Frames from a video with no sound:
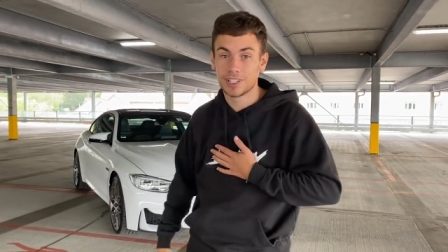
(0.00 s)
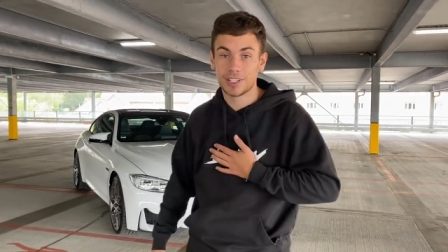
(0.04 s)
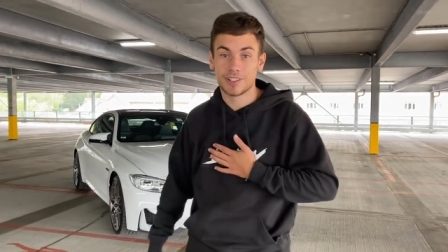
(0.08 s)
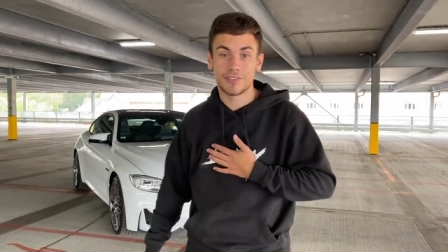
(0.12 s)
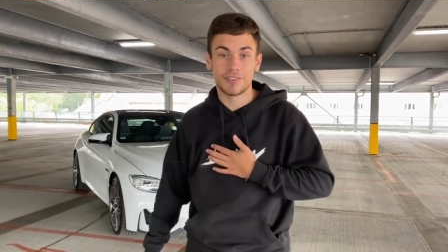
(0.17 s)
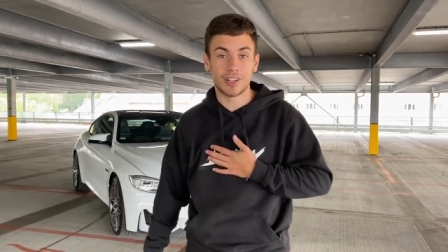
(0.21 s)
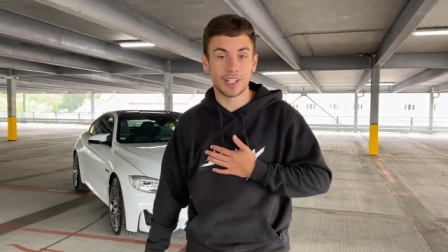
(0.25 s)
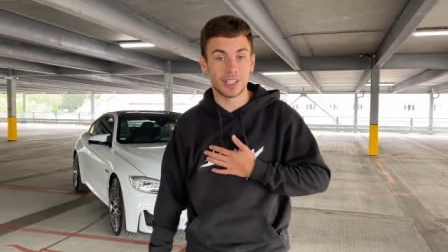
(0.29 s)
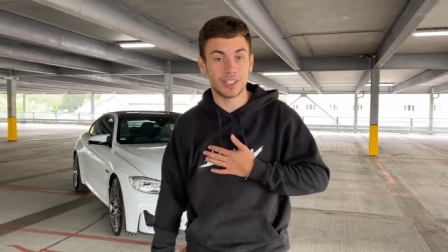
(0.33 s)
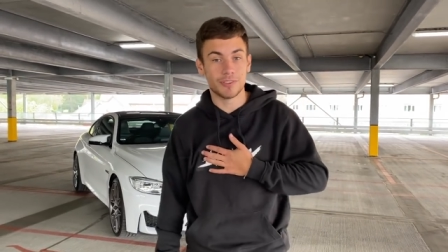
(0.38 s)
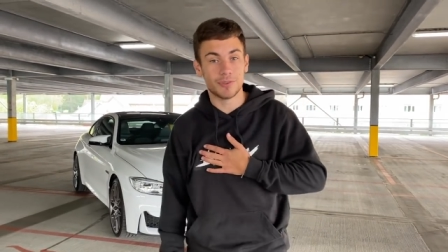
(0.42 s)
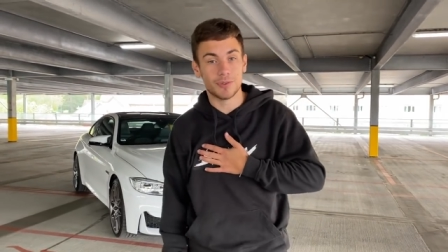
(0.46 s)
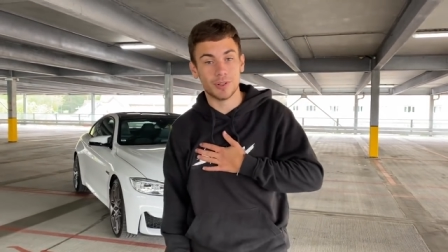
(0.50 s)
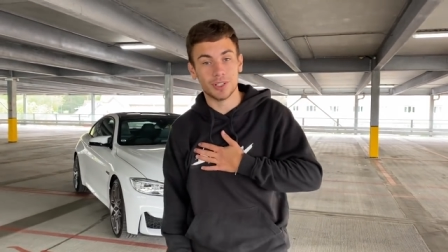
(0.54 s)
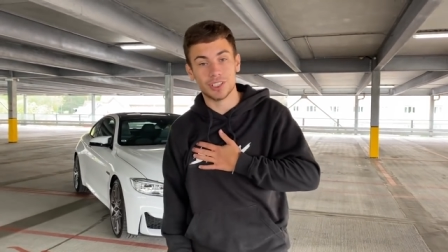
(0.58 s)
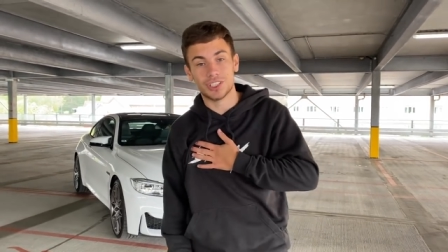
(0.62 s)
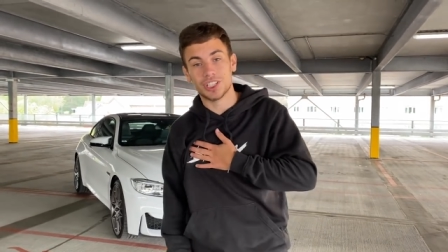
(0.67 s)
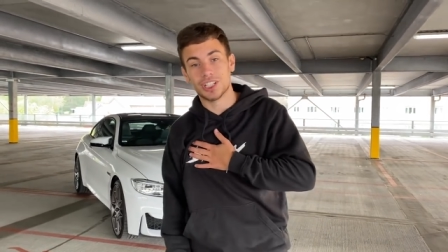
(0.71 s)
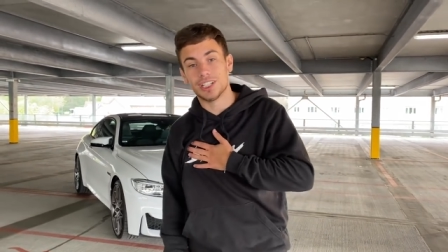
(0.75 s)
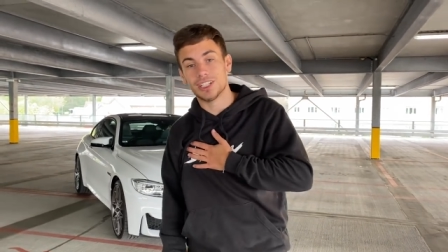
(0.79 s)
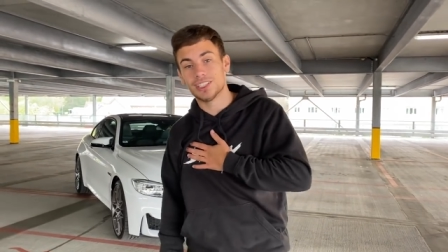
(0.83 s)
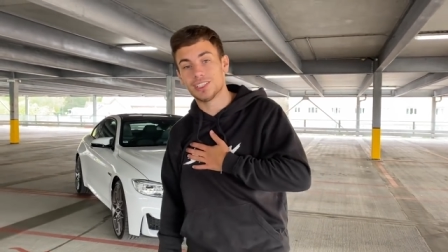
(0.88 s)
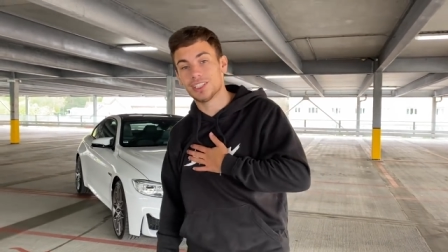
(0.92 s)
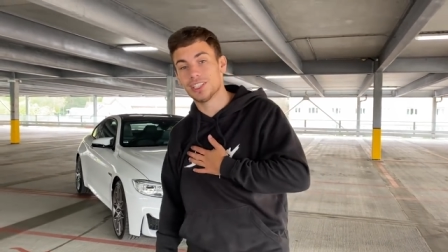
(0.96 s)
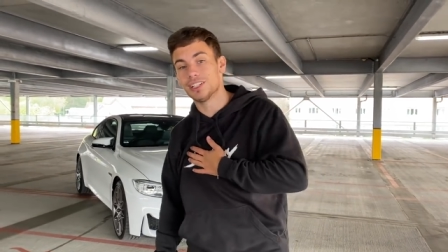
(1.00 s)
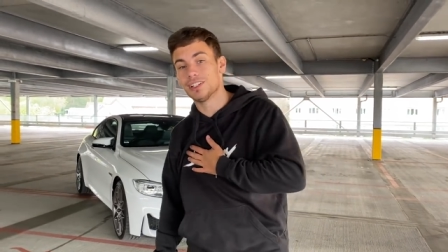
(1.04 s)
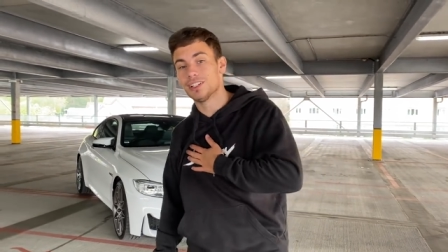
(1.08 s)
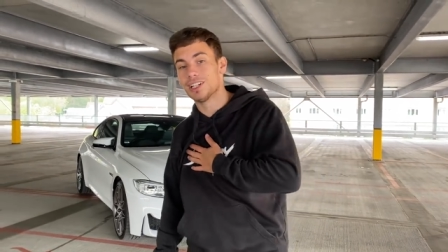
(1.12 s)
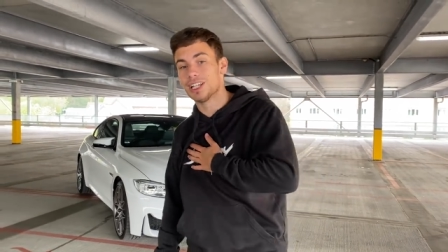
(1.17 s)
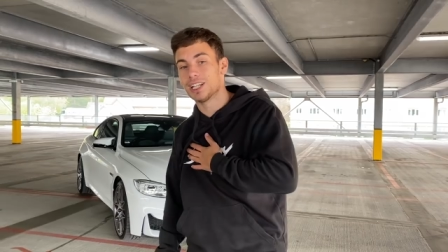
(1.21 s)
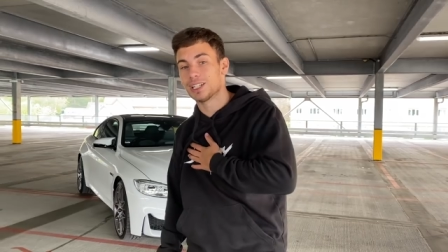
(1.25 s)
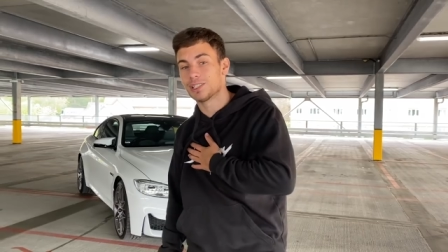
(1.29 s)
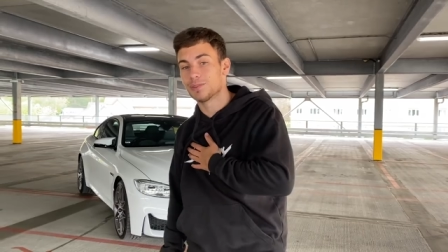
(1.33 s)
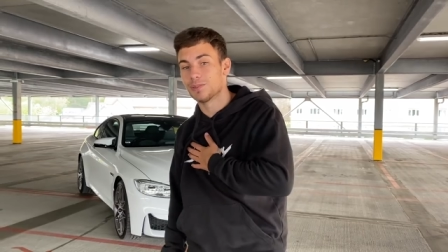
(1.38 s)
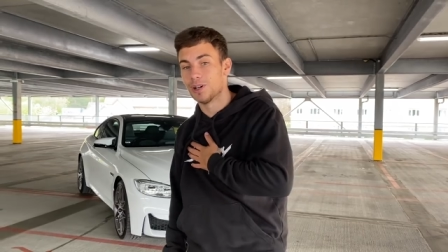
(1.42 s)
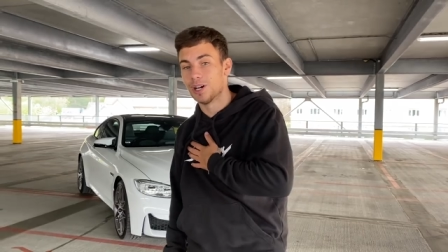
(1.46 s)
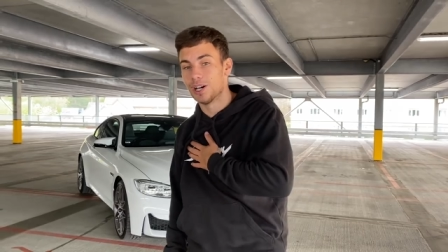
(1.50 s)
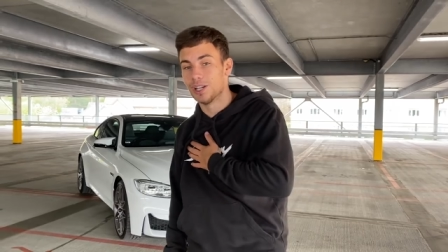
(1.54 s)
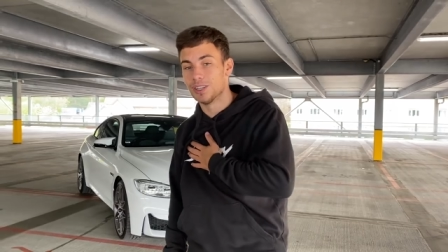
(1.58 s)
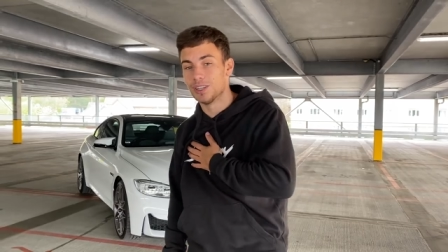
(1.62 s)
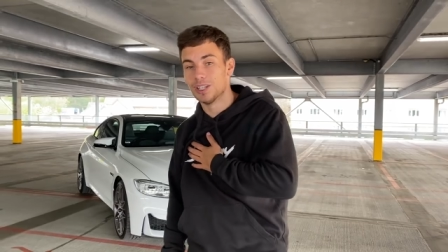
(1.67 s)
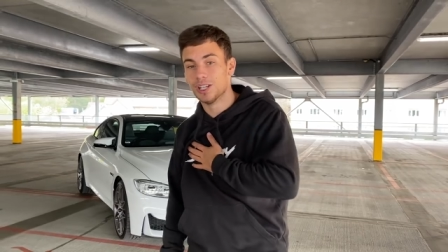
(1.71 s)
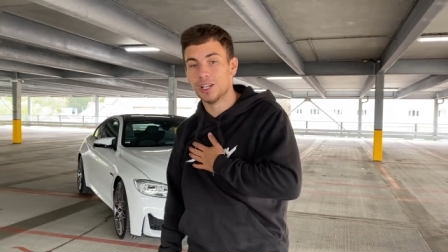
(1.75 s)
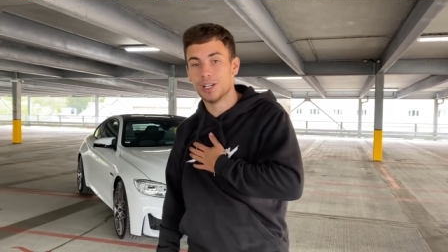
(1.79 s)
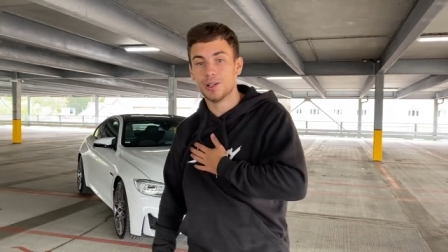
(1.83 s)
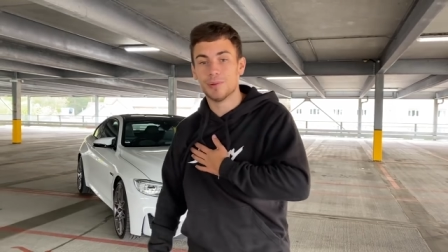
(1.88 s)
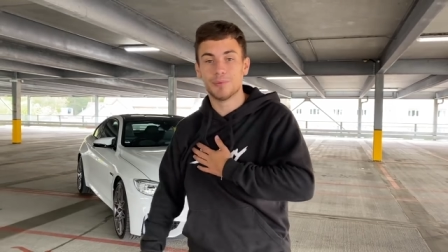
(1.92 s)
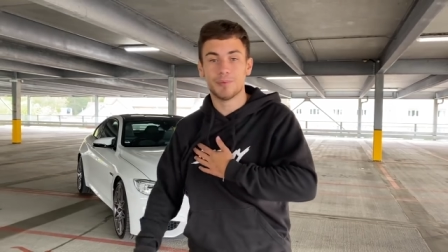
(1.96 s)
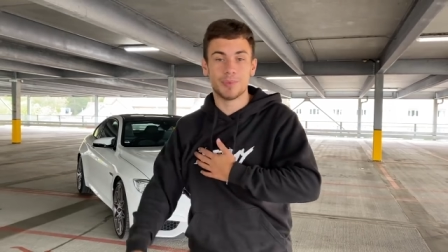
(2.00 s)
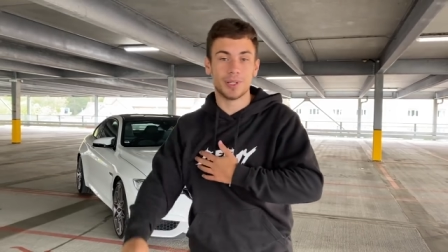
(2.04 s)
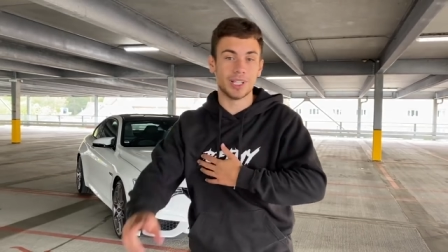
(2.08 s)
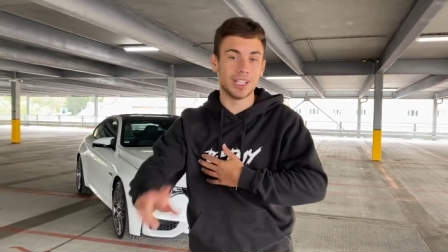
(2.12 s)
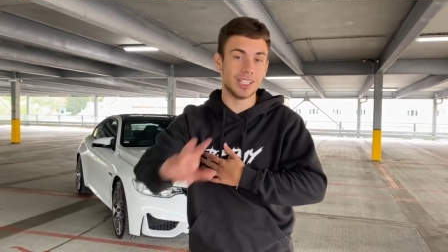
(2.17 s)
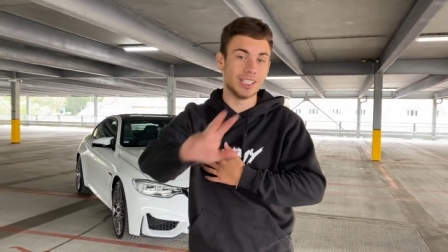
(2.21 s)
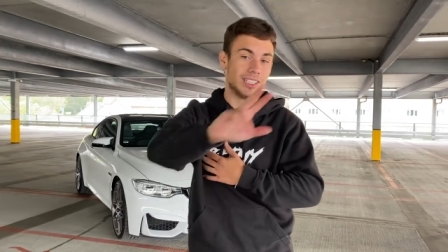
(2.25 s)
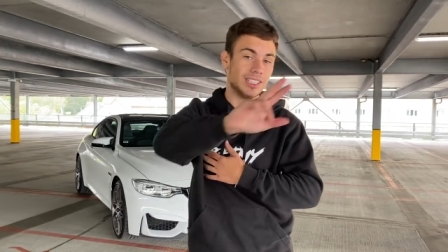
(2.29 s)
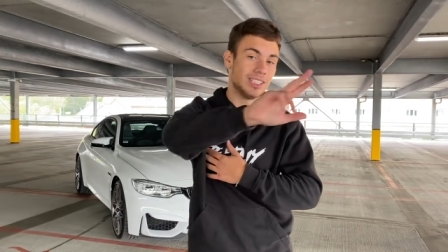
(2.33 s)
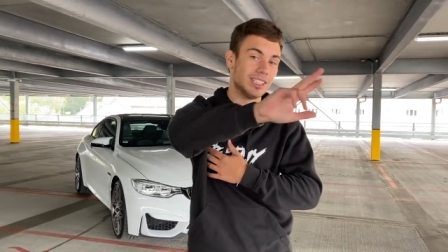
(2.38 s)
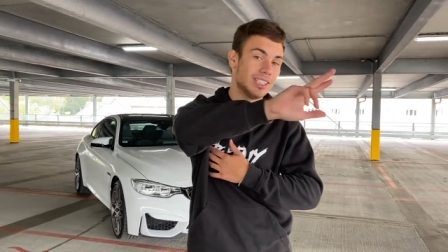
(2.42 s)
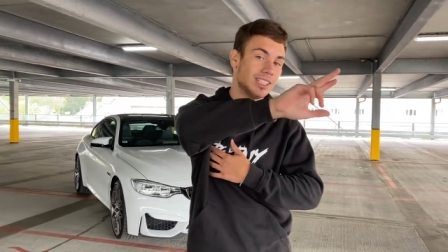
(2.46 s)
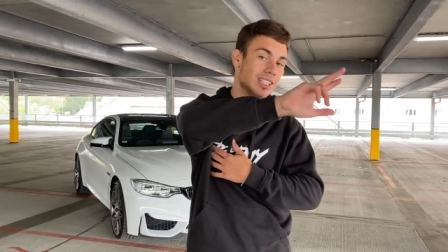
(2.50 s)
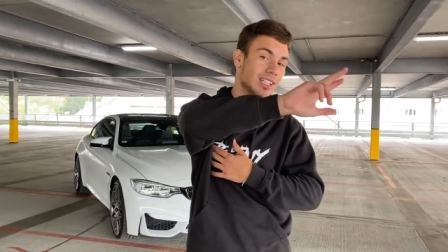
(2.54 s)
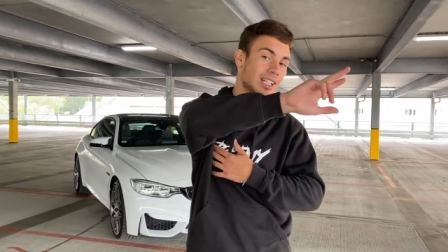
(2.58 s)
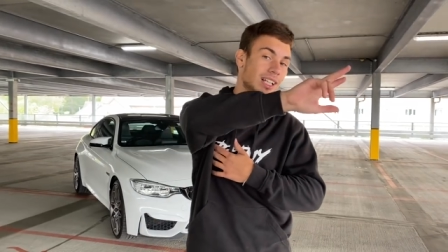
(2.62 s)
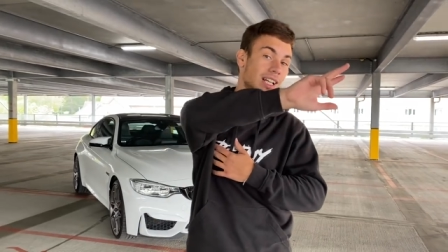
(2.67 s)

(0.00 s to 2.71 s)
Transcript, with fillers: Thank you for watching. See you in the next one. Peace.